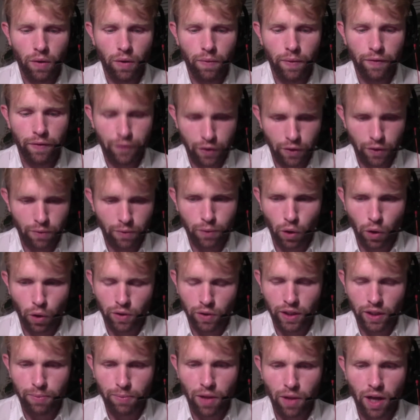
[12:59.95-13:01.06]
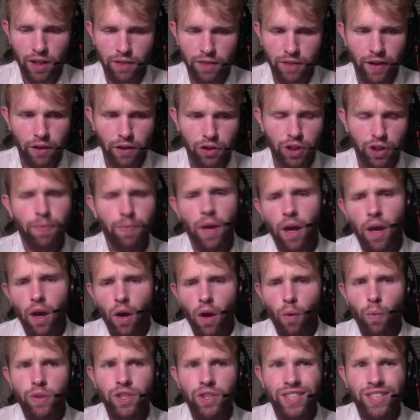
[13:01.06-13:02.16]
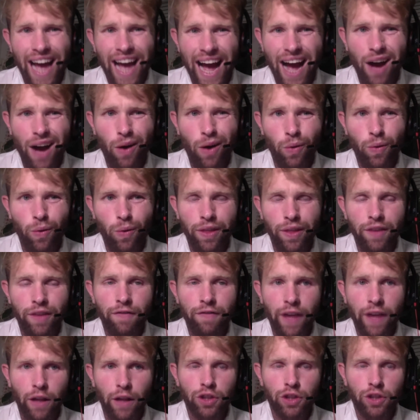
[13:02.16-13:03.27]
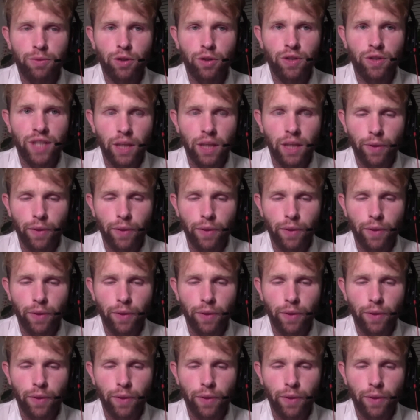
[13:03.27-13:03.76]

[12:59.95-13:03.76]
if they're currently applying to fellowship, which is how the fellowships are dealing with